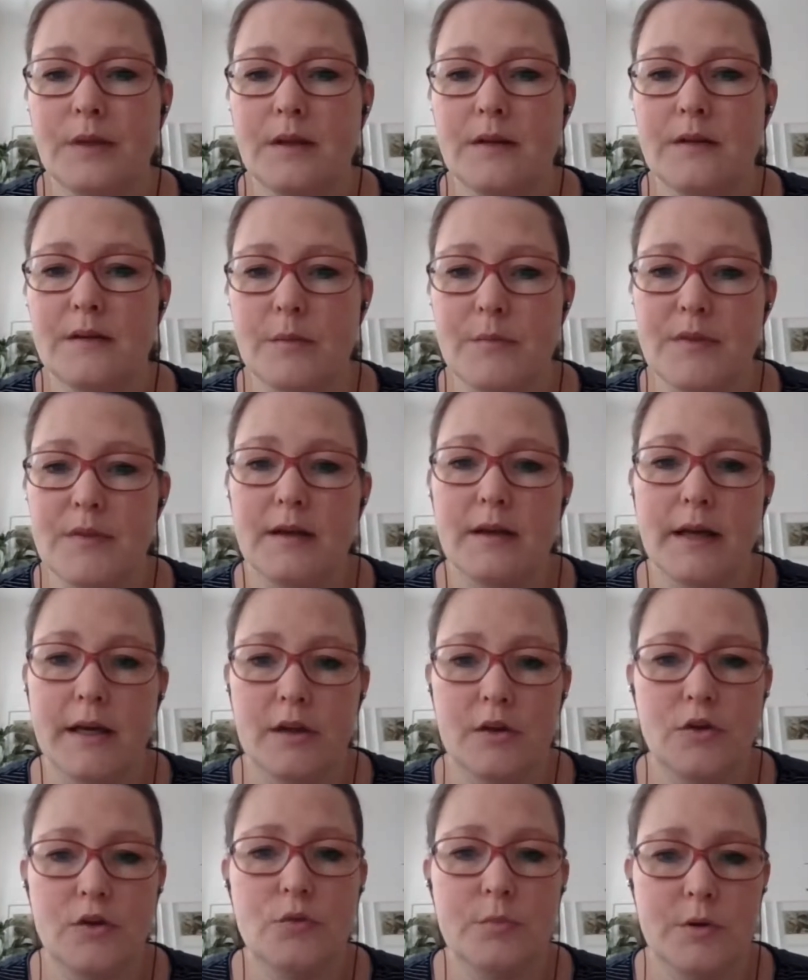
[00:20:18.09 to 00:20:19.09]
something like
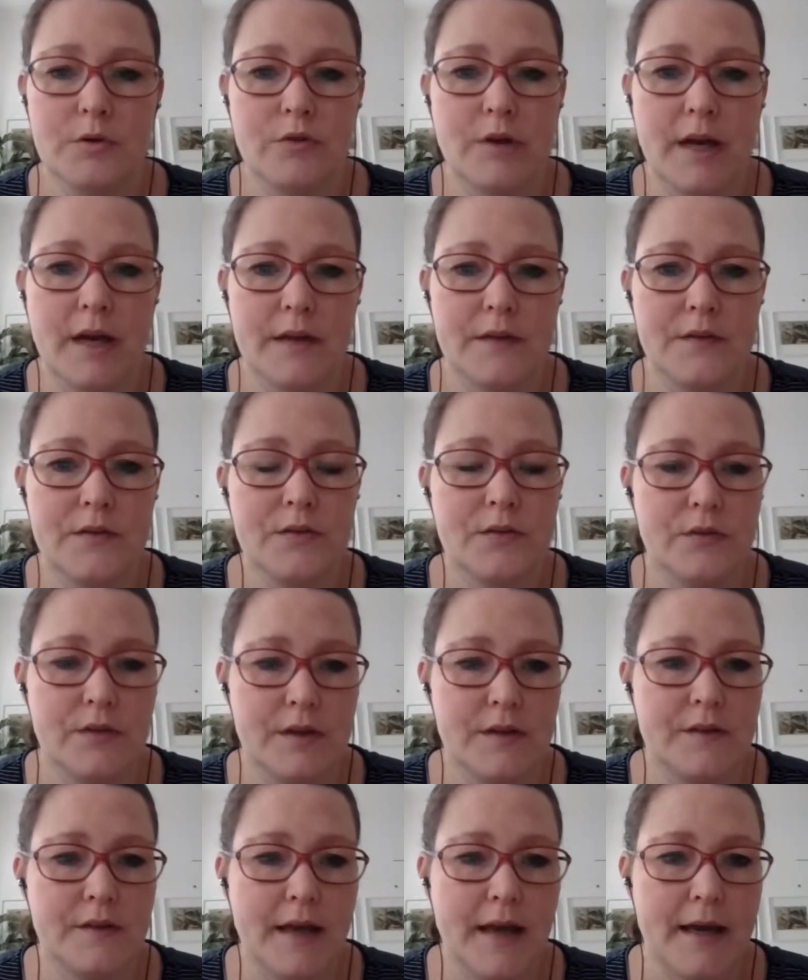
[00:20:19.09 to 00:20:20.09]
human rights to
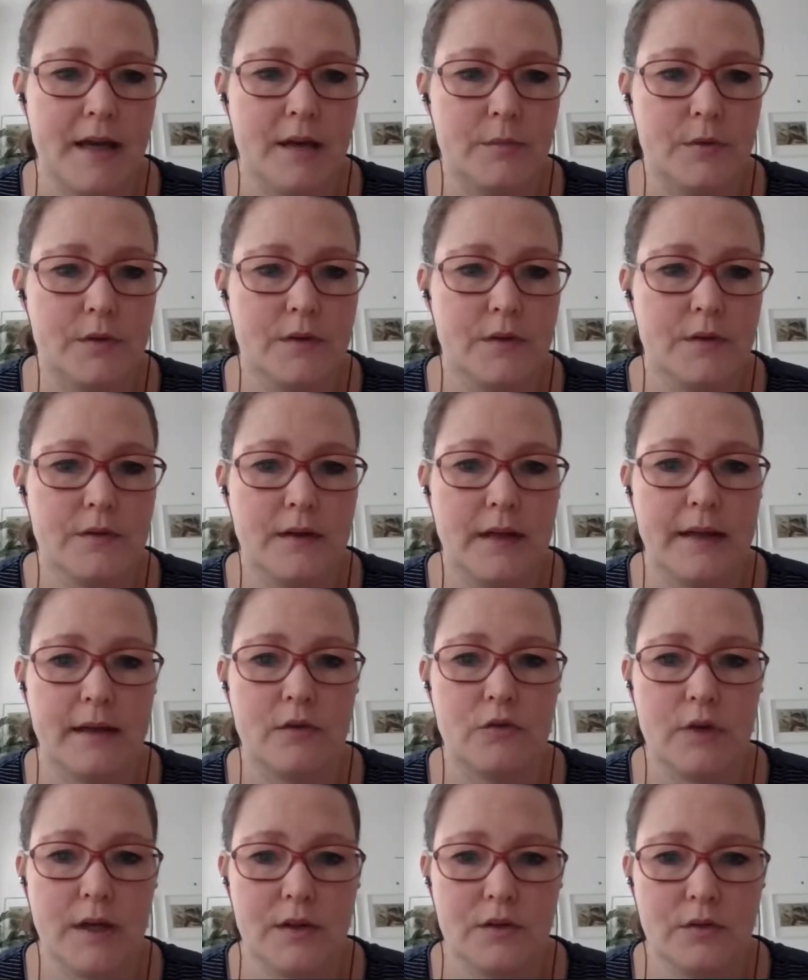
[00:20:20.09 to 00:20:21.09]
these animals, like a
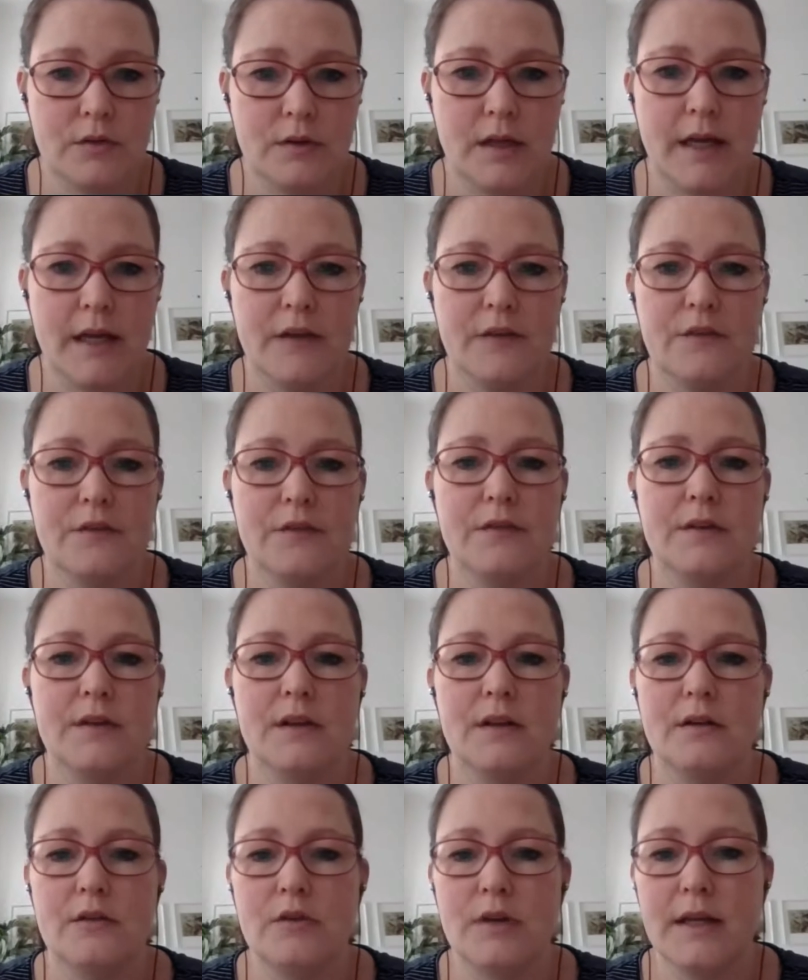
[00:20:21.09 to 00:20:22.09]
right to life
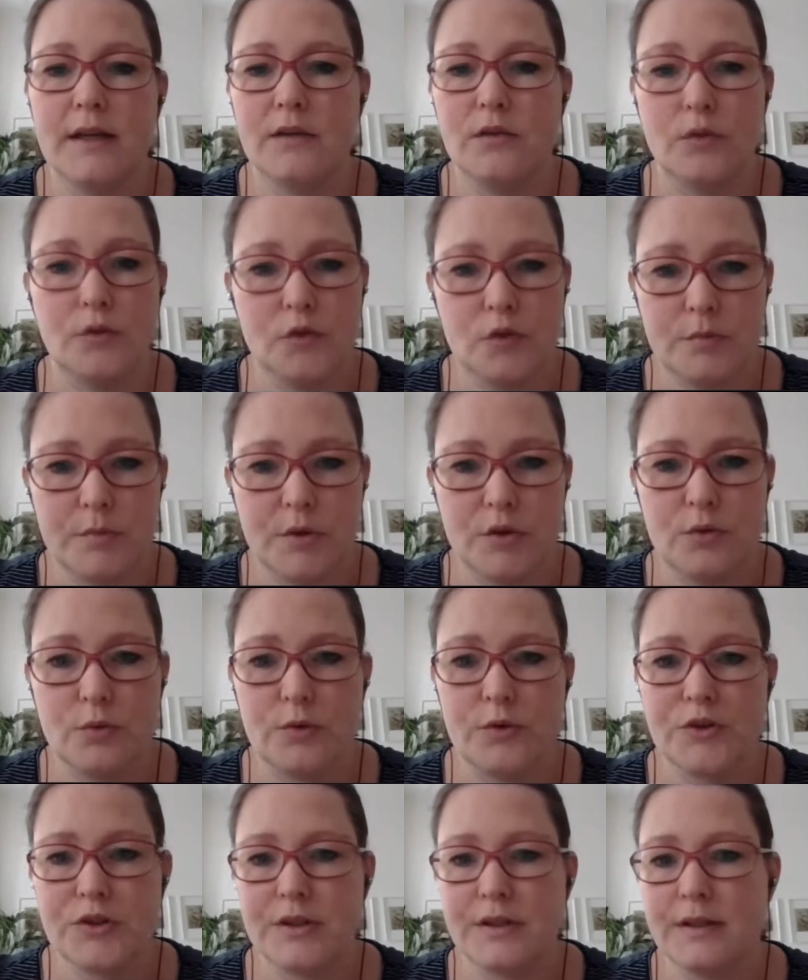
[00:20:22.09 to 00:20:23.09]
and a right not to be
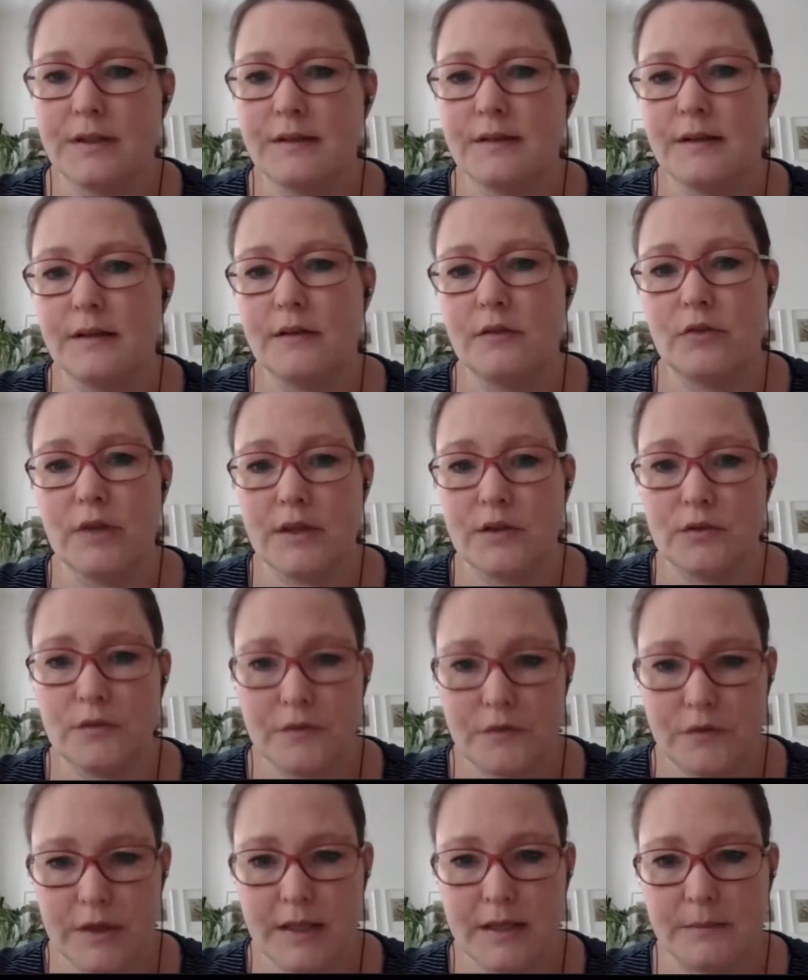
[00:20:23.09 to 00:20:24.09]
tortured and a right to
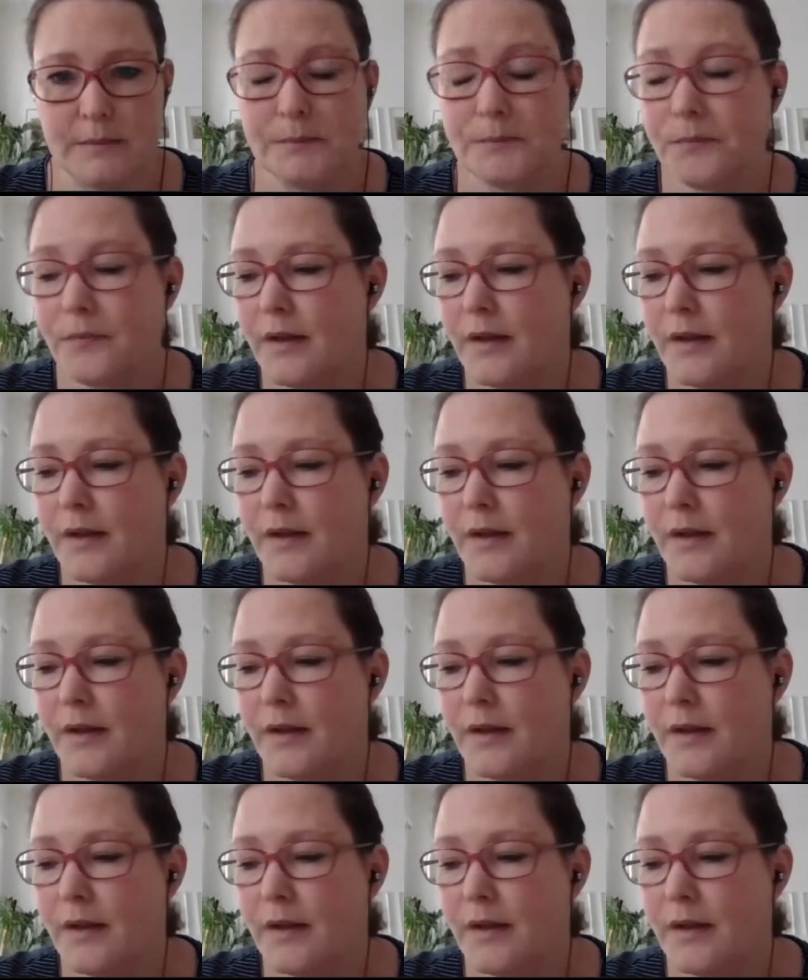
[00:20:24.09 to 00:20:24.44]
freedom.